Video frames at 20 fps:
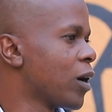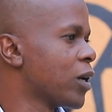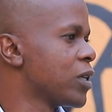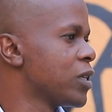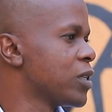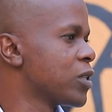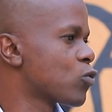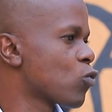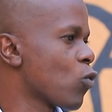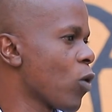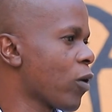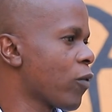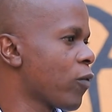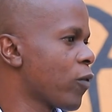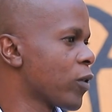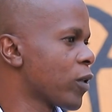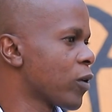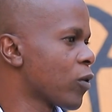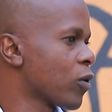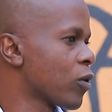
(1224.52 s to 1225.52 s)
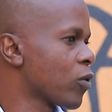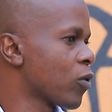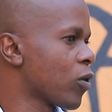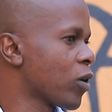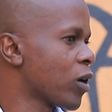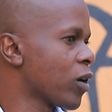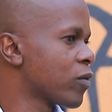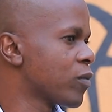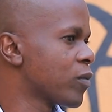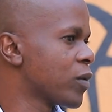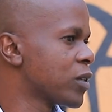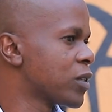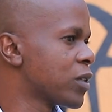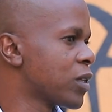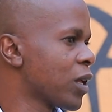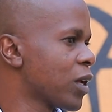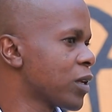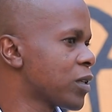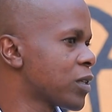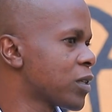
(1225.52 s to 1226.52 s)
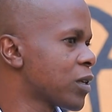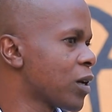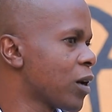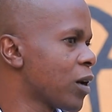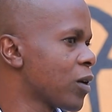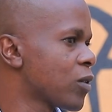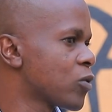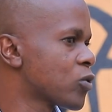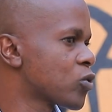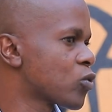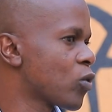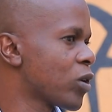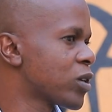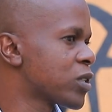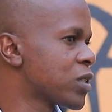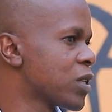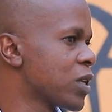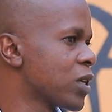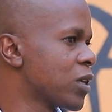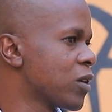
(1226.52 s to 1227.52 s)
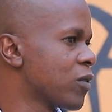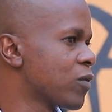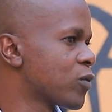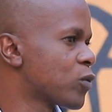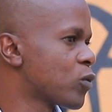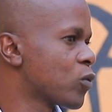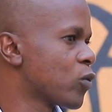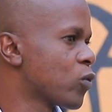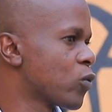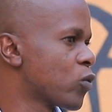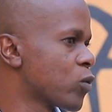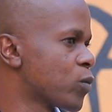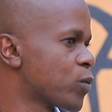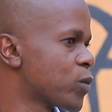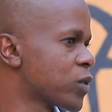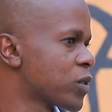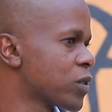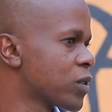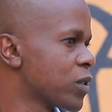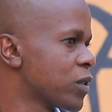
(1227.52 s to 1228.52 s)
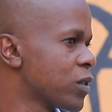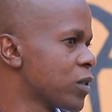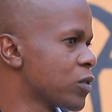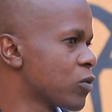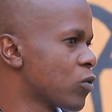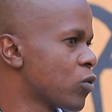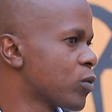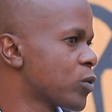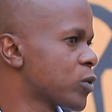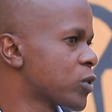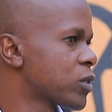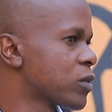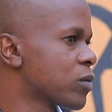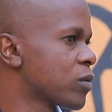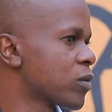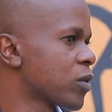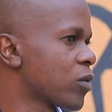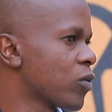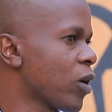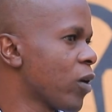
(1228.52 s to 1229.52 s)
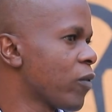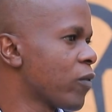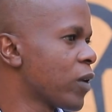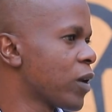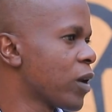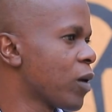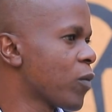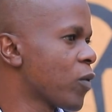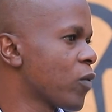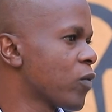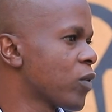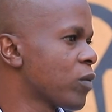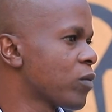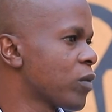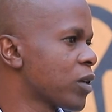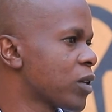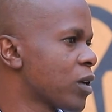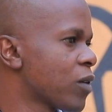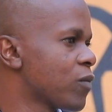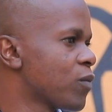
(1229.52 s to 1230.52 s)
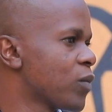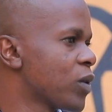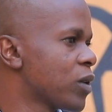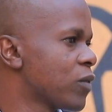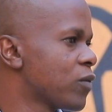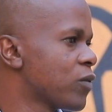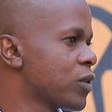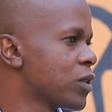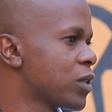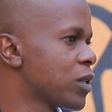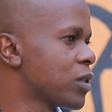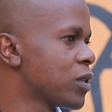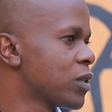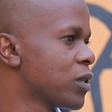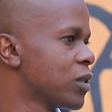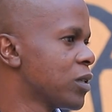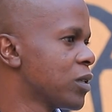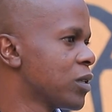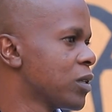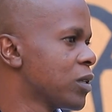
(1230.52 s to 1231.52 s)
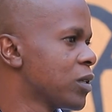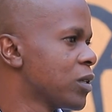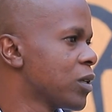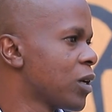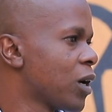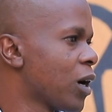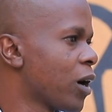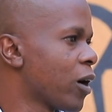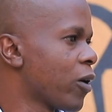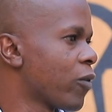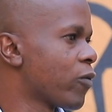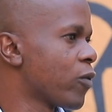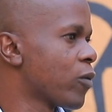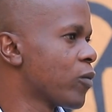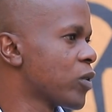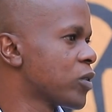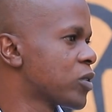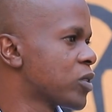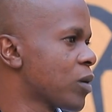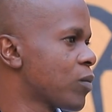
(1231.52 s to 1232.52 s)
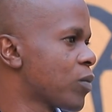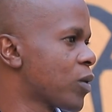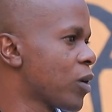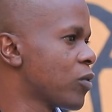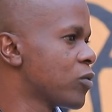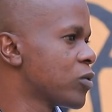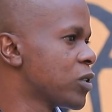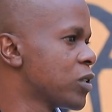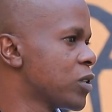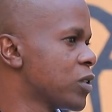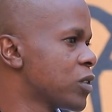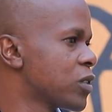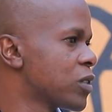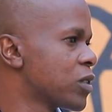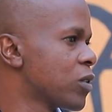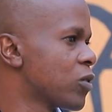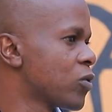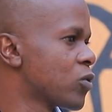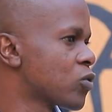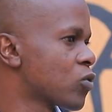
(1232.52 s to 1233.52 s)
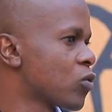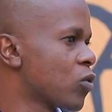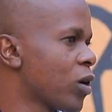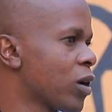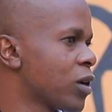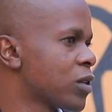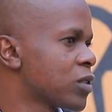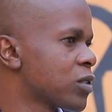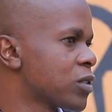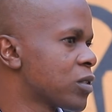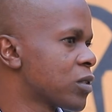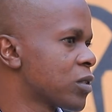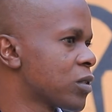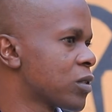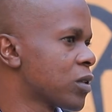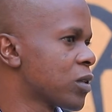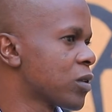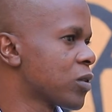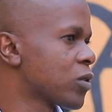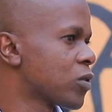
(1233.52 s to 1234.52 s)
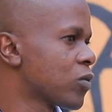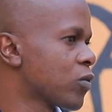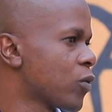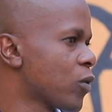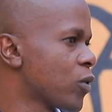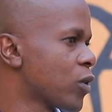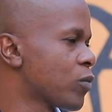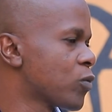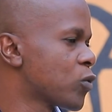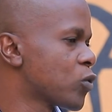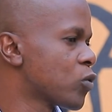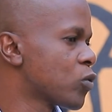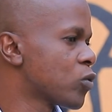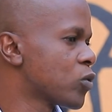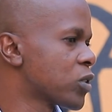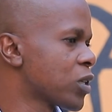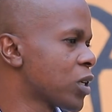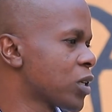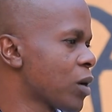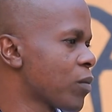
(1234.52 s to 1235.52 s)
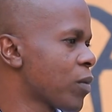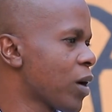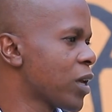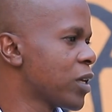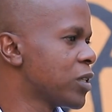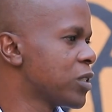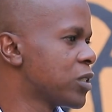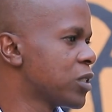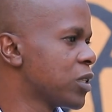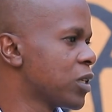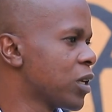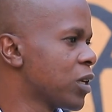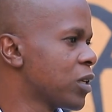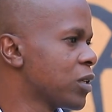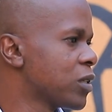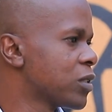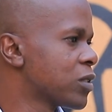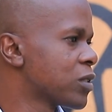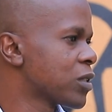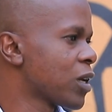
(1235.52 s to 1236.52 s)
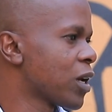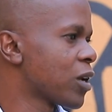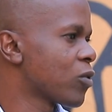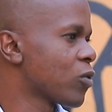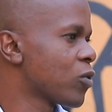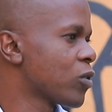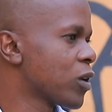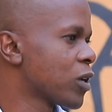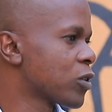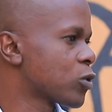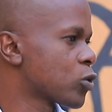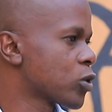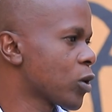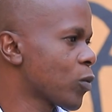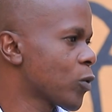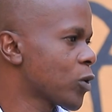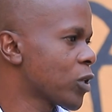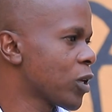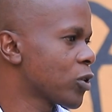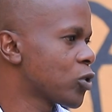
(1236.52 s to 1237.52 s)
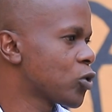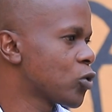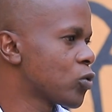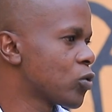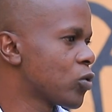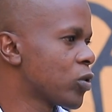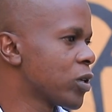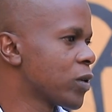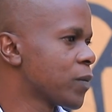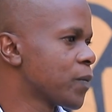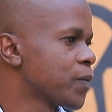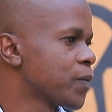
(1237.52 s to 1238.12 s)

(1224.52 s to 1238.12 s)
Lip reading: ease work for the local government, that those grants they give to groups. These groups, we have a number of them that have benefited from the sub-counties, those grants for them to start up IDAs and all that to support their children.